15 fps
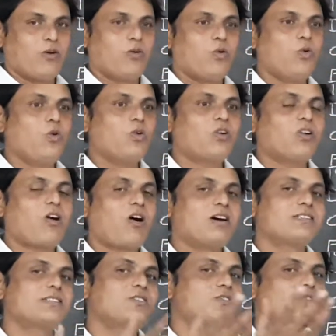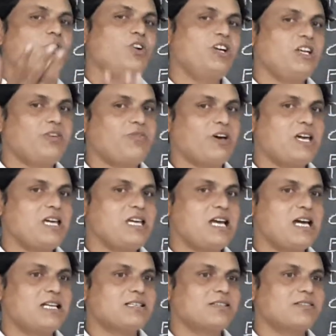Who crossed 25
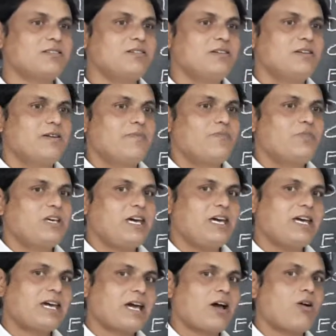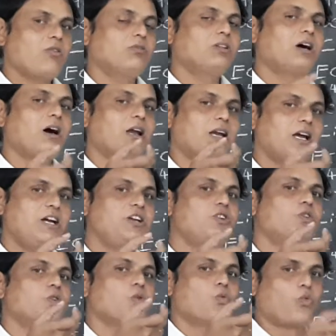years? They have the
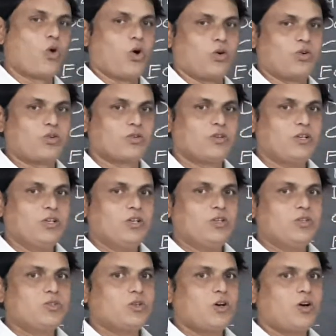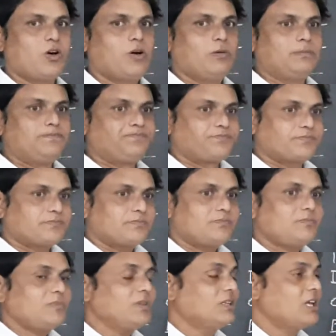right to vote. So
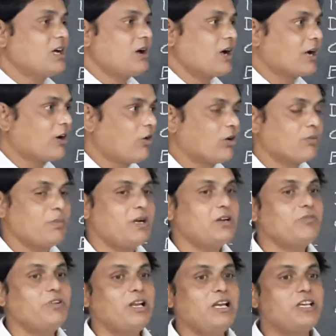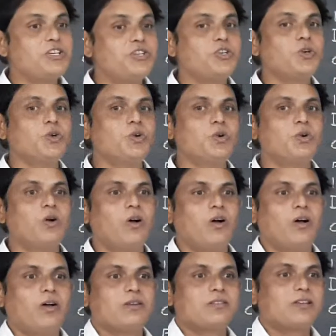the government will issue
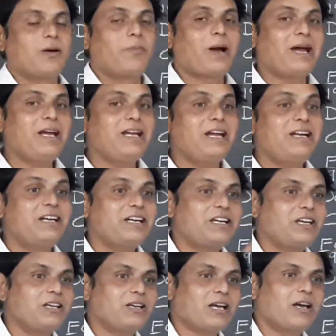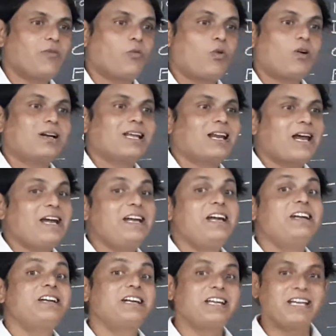some voter
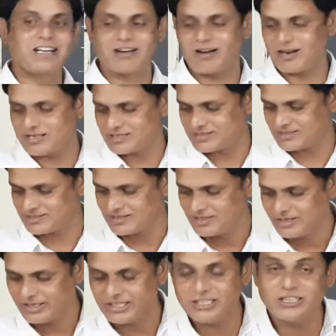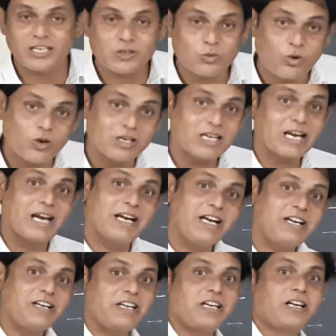identity cards. In that voter
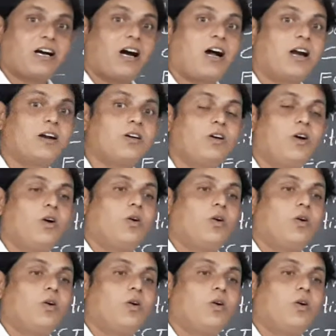identity card,